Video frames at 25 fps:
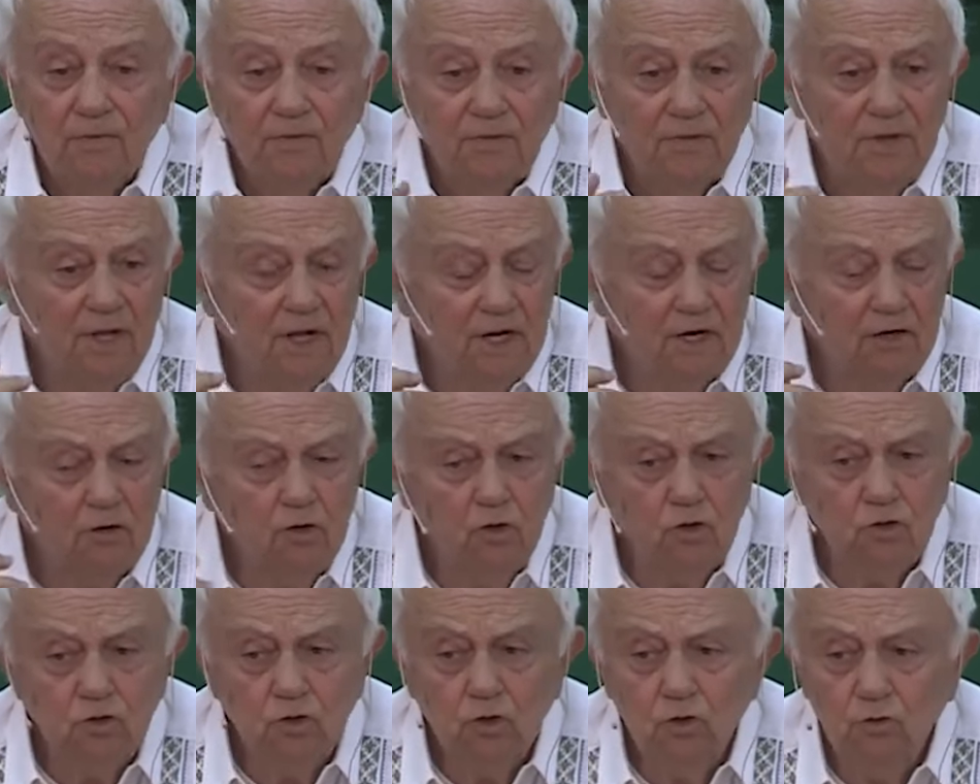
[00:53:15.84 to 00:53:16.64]
they are
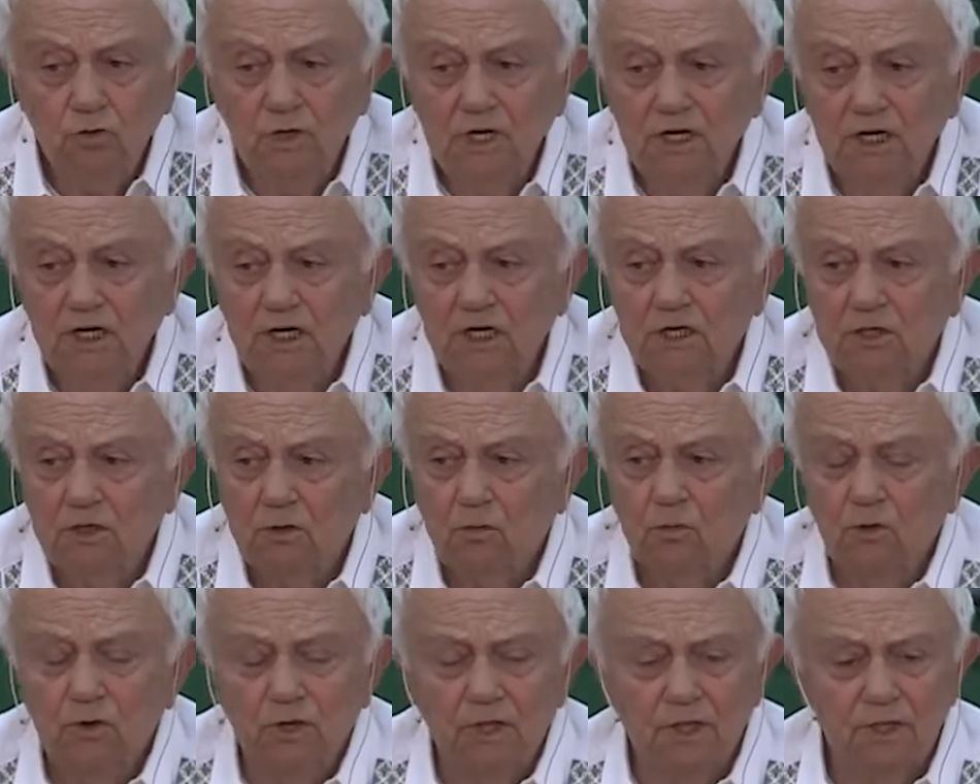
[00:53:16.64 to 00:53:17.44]
not doing
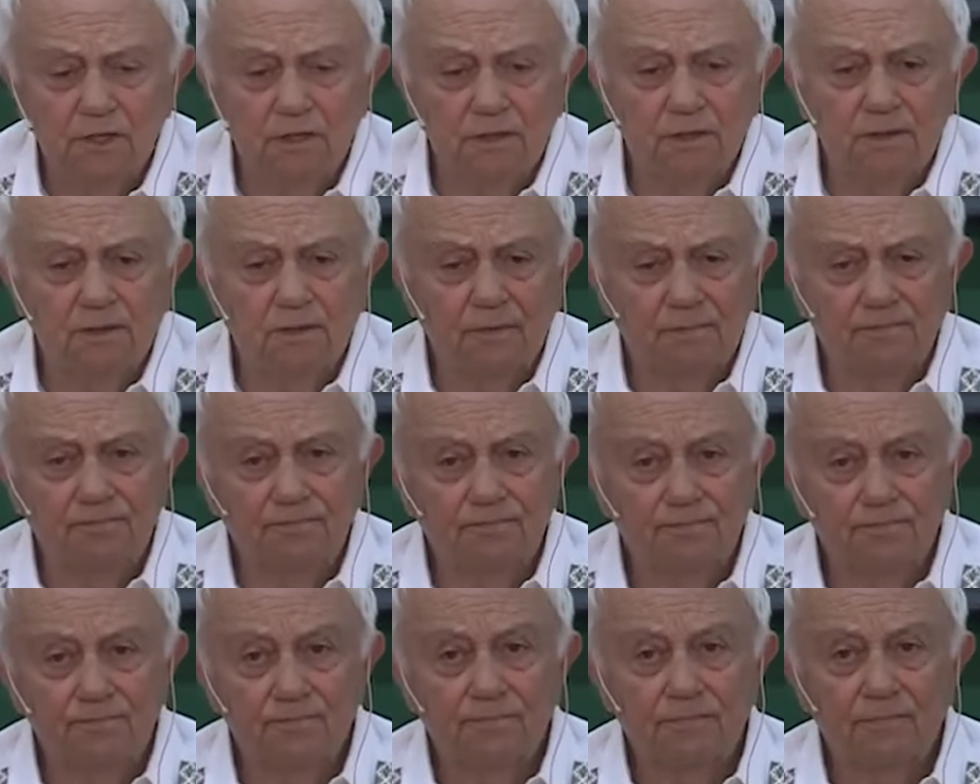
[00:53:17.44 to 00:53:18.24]
it with,
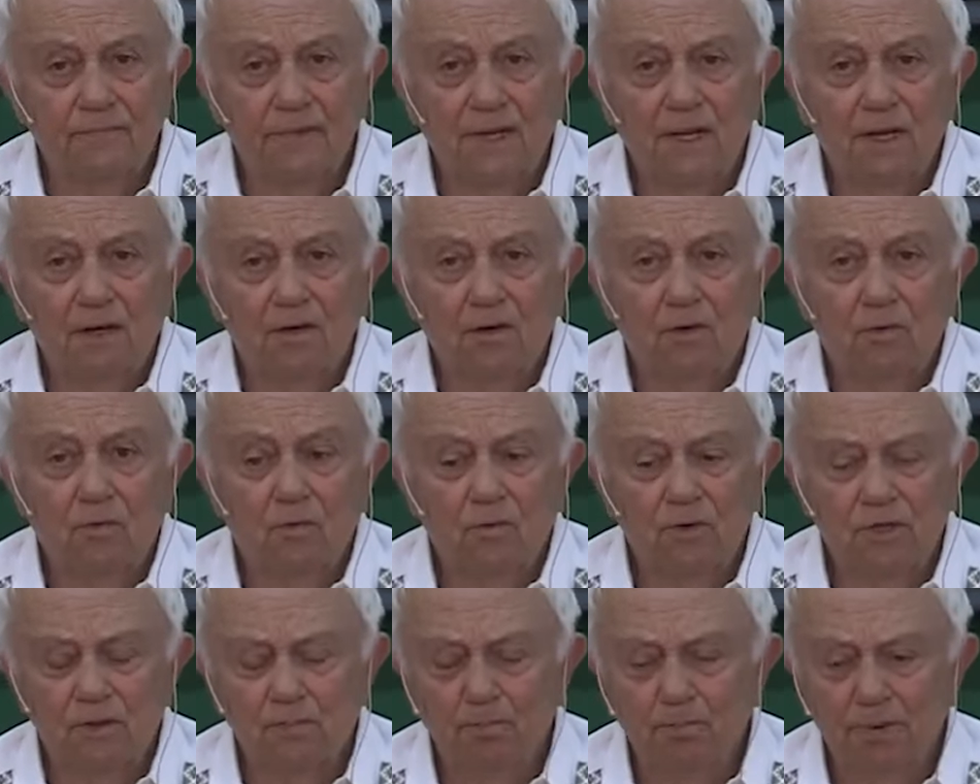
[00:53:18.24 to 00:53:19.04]

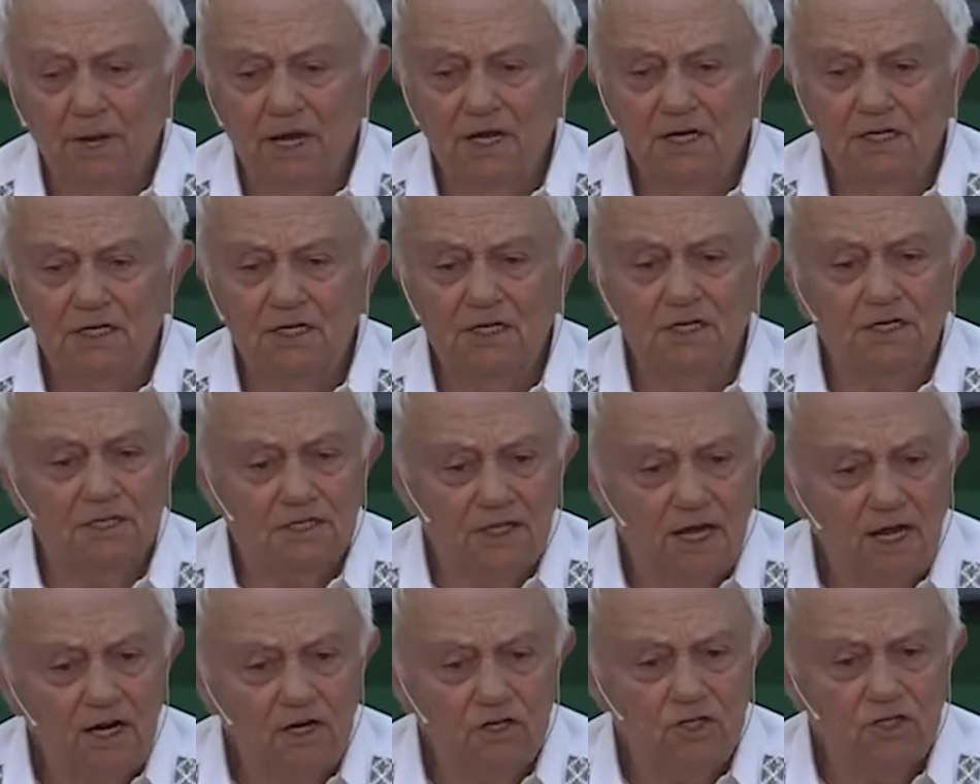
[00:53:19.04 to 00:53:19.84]
with bad
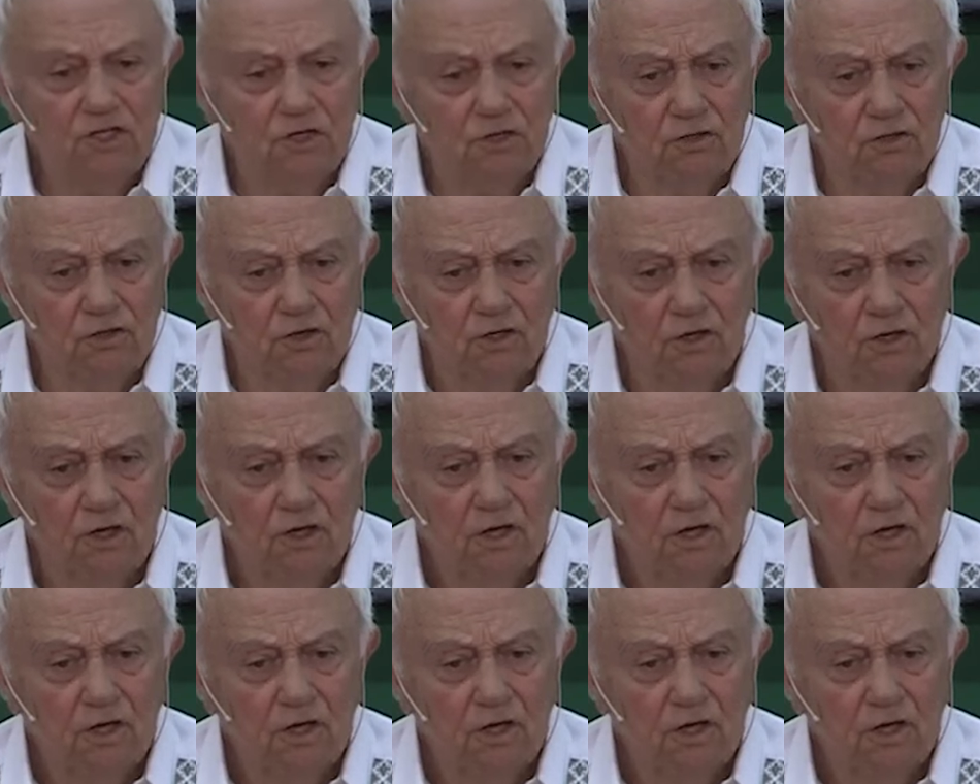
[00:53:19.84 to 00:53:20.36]
intention.